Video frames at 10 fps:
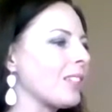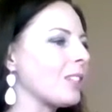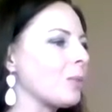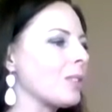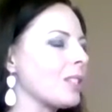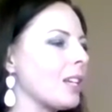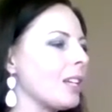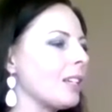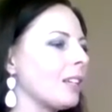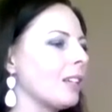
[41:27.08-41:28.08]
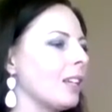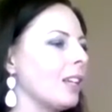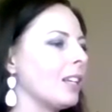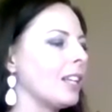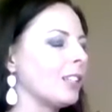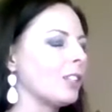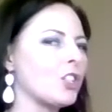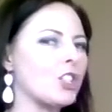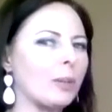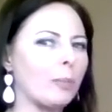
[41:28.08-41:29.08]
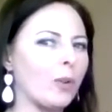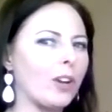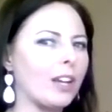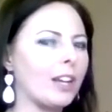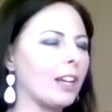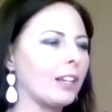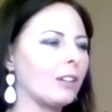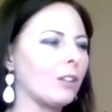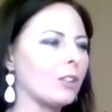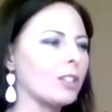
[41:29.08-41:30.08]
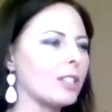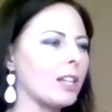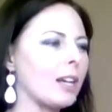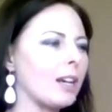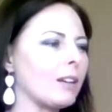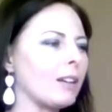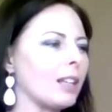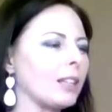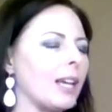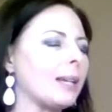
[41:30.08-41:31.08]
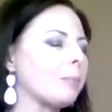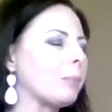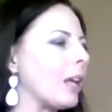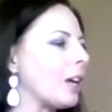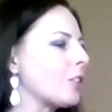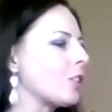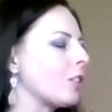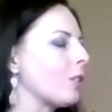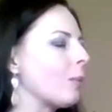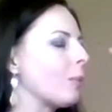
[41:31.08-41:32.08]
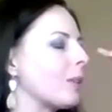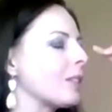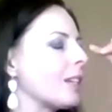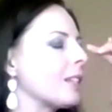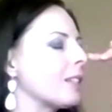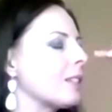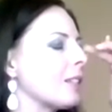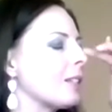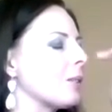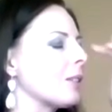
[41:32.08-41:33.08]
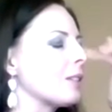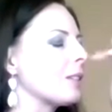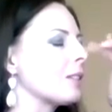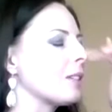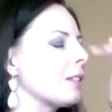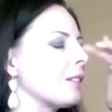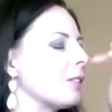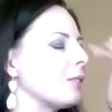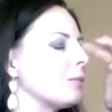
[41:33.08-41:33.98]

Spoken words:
This one's like, it looks shimmery. It looks like a light blush, so I'm excited to see what this is going to do.